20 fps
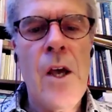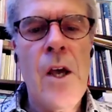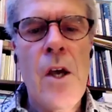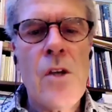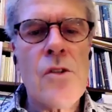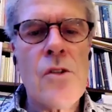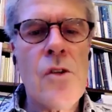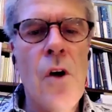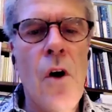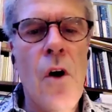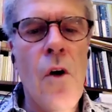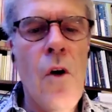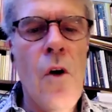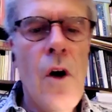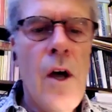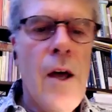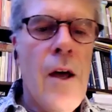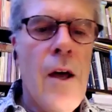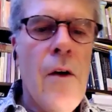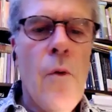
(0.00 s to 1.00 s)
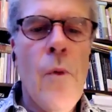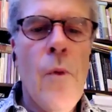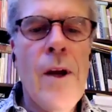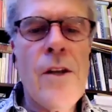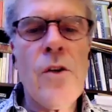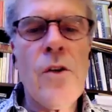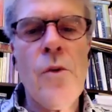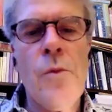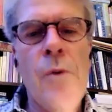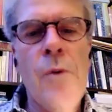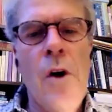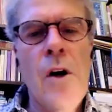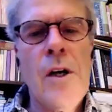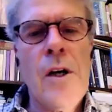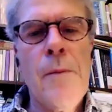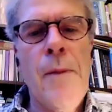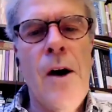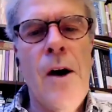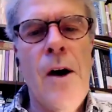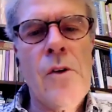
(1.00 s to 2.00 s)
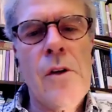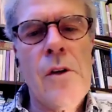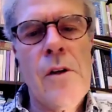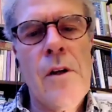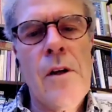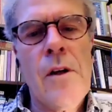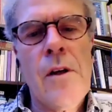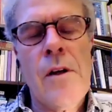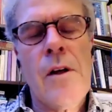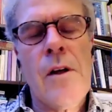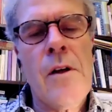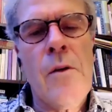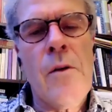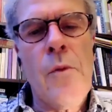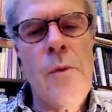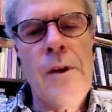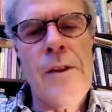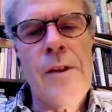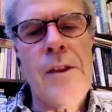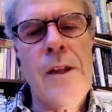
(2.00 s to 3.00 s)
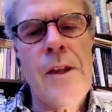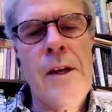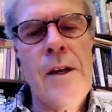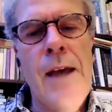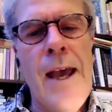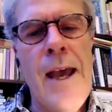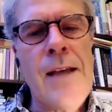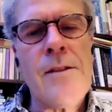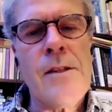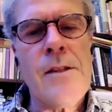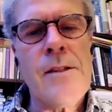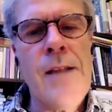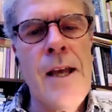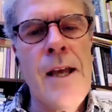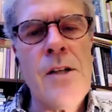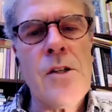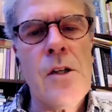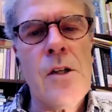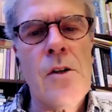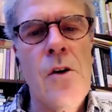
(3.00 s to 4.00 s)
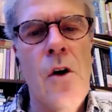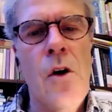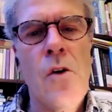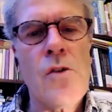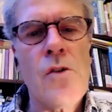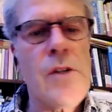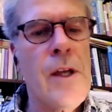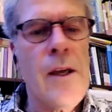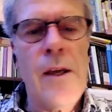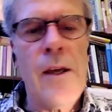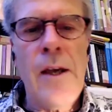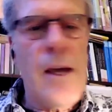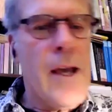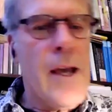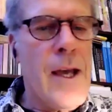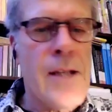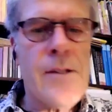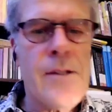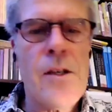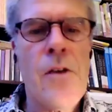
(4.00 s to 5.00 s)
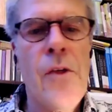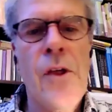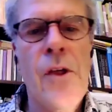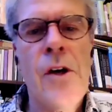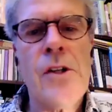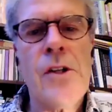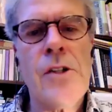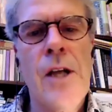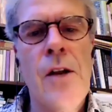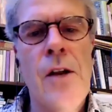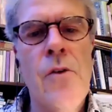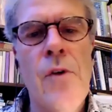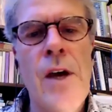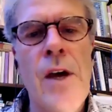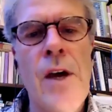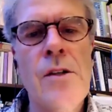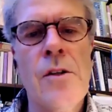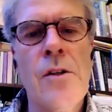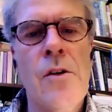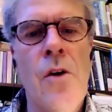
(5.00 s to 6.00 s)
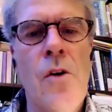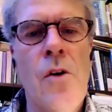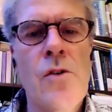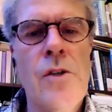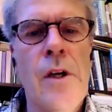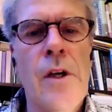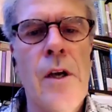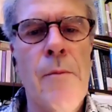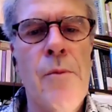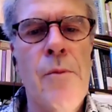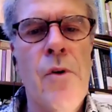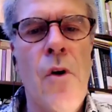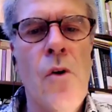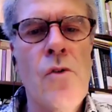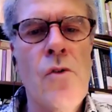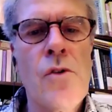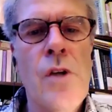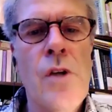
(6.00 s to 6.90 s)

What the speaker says: So when you work about with existential coaching, it's a third generation coaching approach.